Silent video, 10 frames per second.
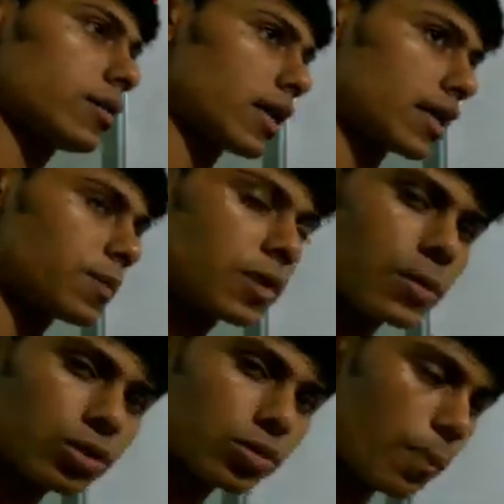
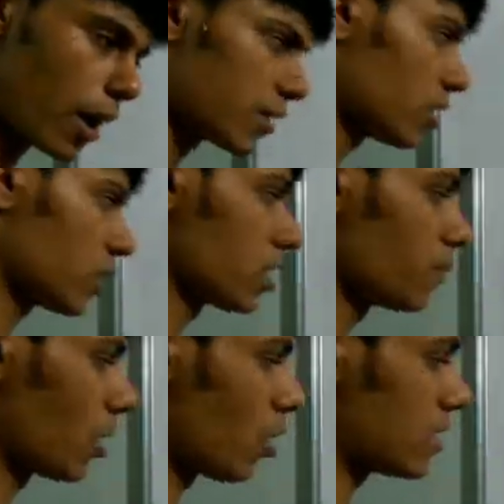susceptible to the Birch
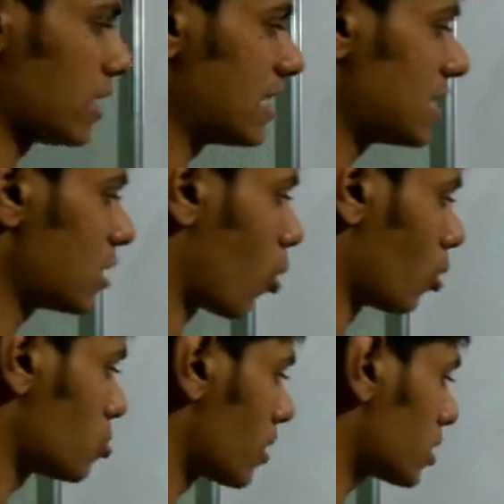reduction because it is in
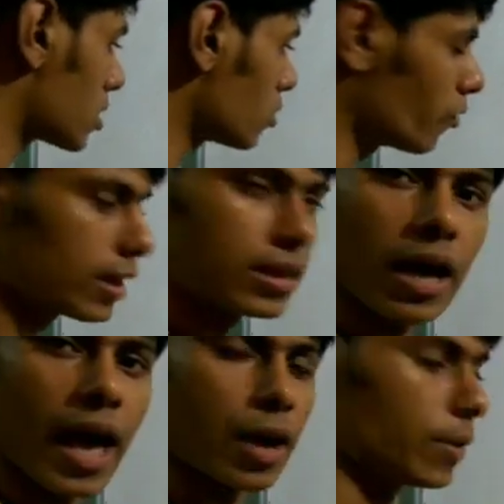conjugation with
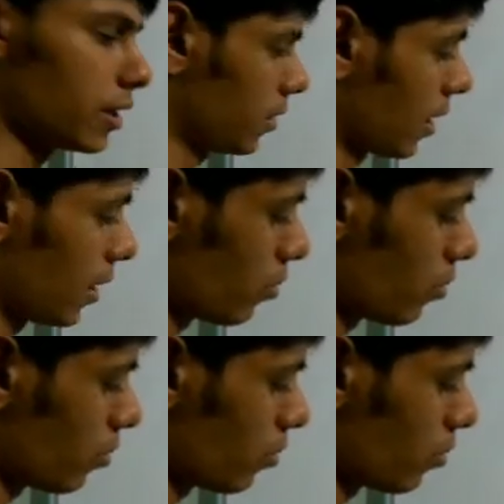the aromatic ring.